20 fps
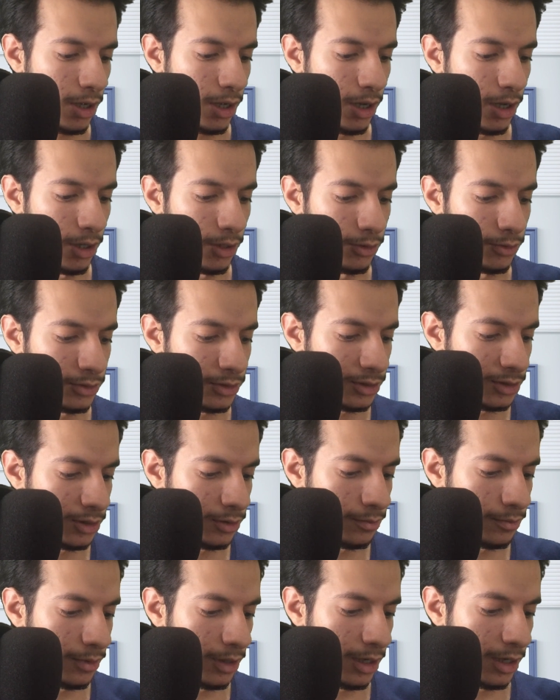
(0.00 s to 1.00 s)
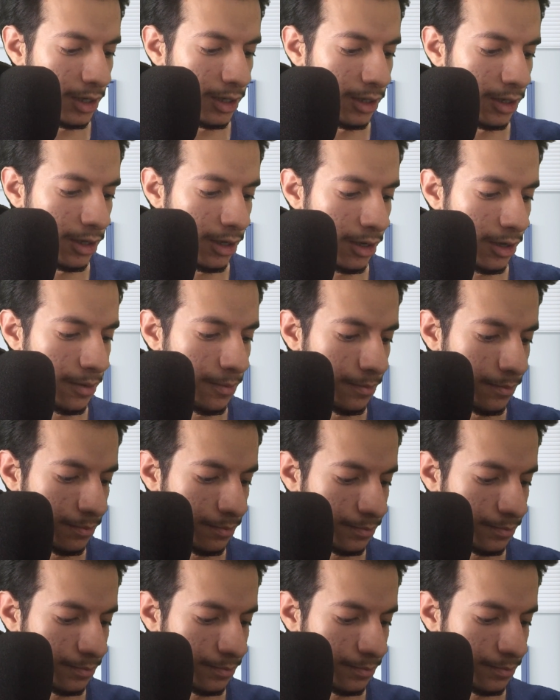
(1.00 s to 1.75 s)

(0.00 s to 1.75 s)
You see my